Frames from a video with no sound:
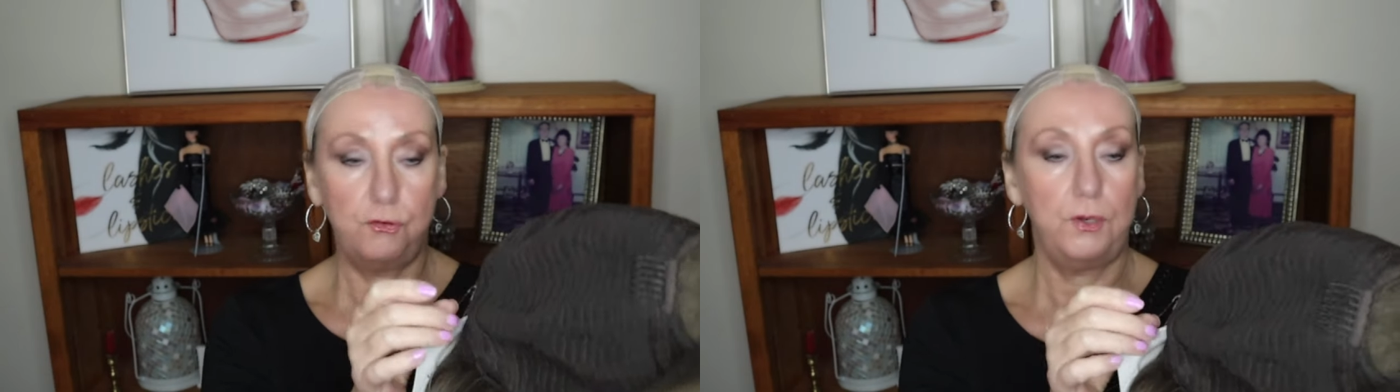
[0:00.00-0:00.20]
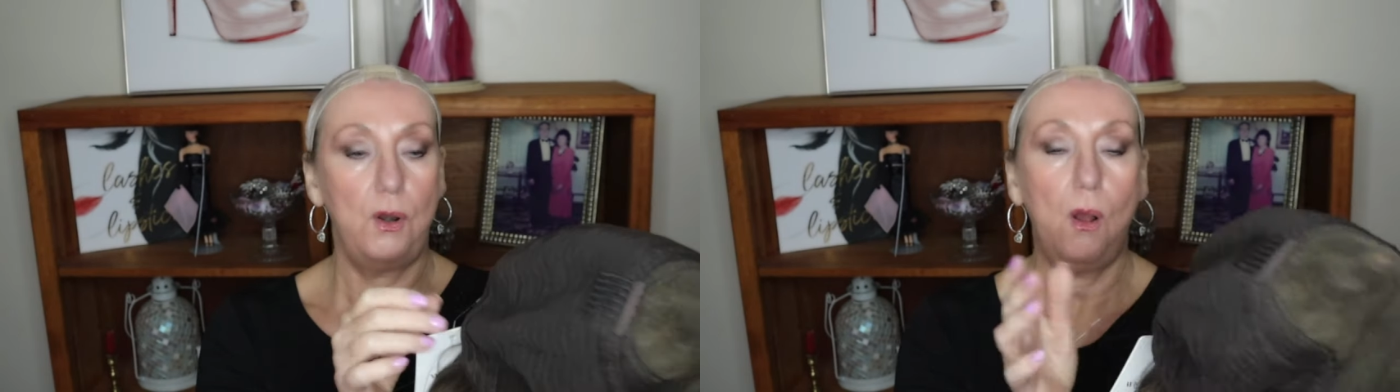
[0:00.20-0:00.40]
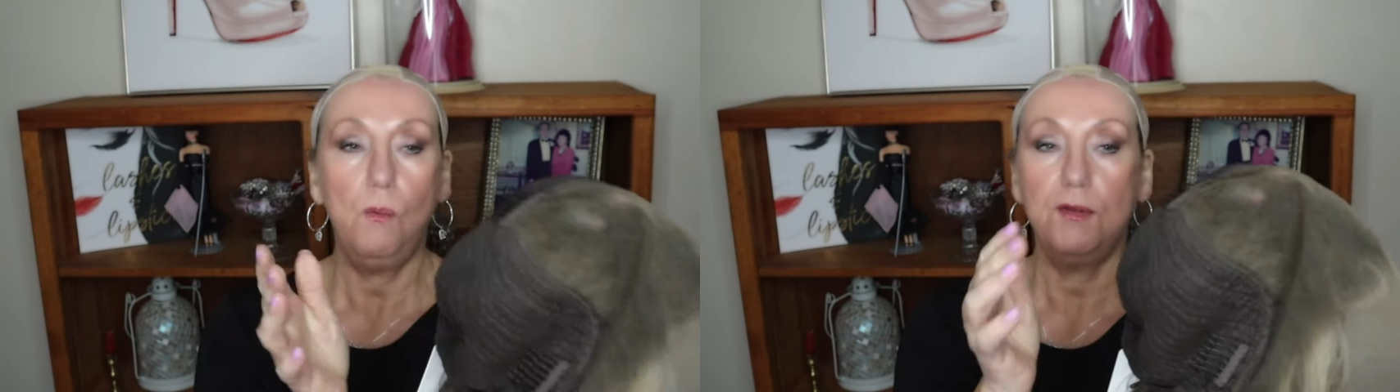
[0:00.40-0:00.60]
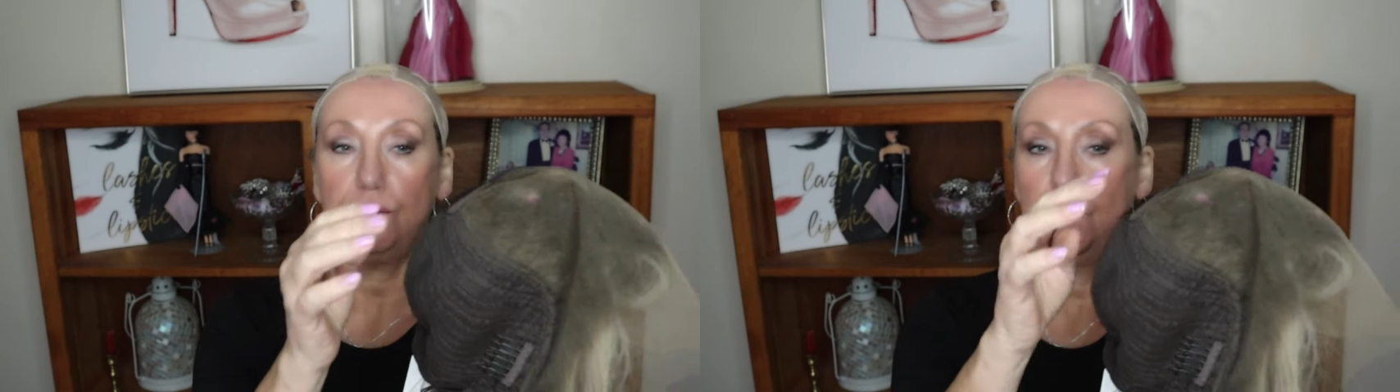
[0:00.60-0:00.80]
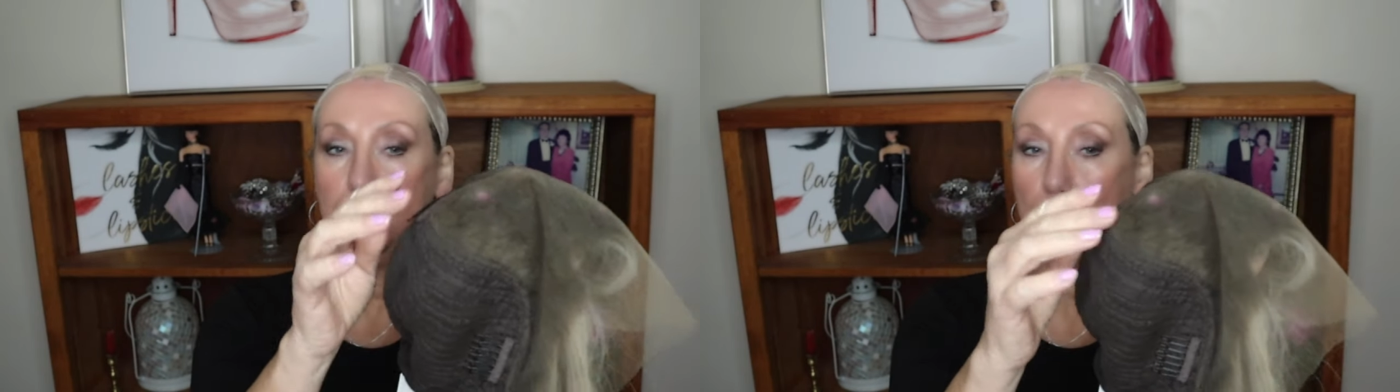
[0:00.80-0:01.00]
You can always
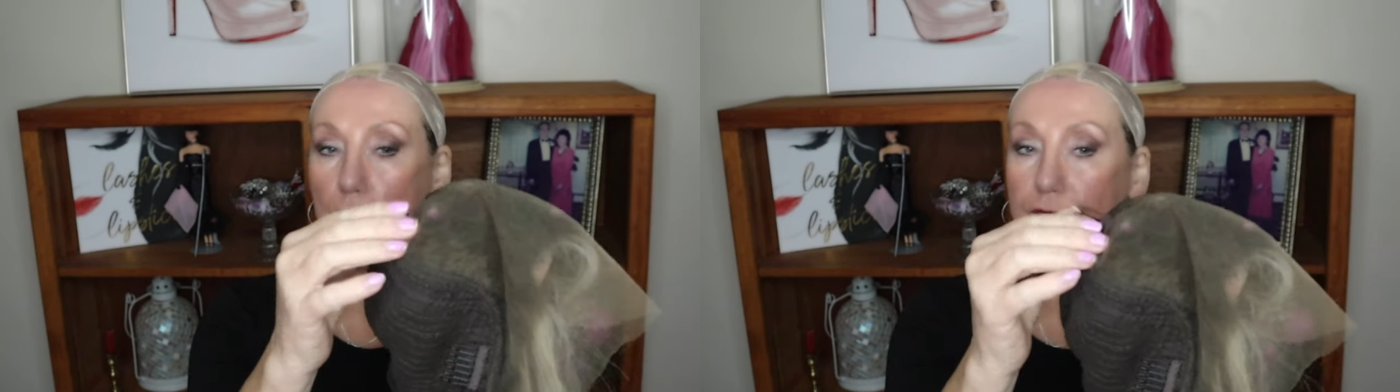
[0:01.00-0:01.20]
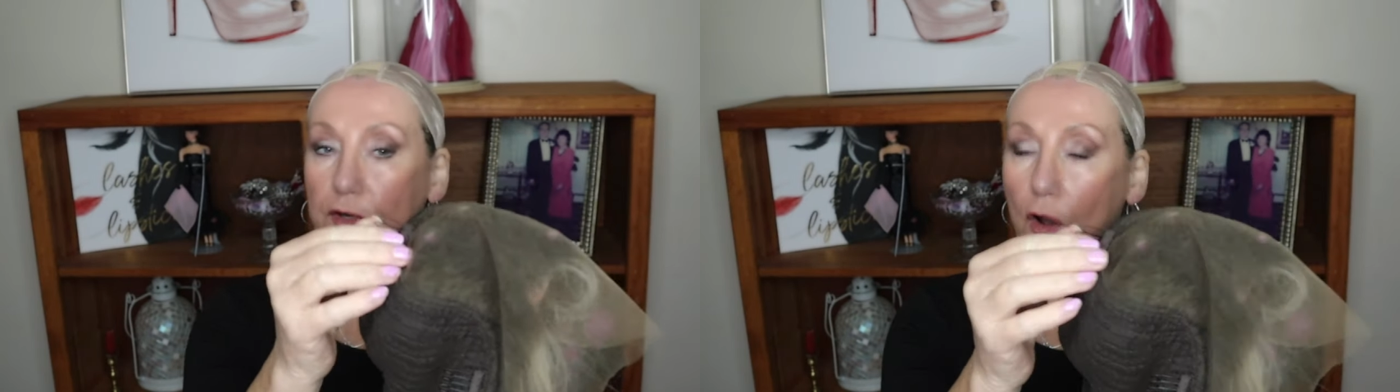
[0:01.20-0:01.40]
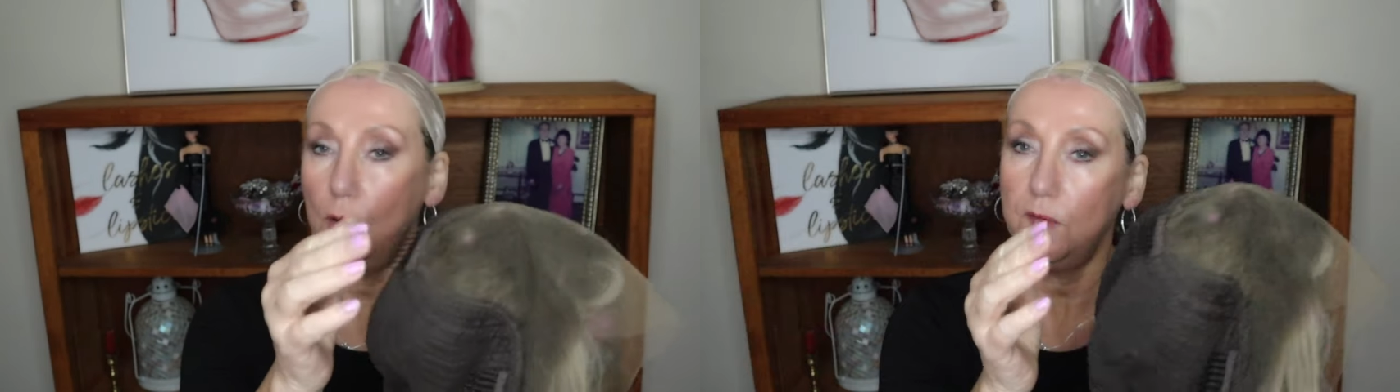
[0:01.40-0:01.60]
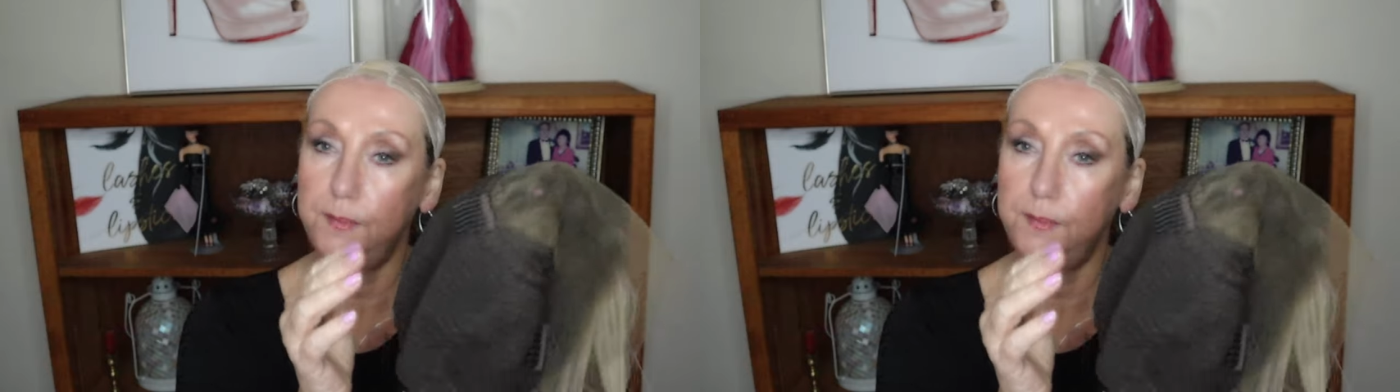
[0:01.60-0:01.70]
remove the combs,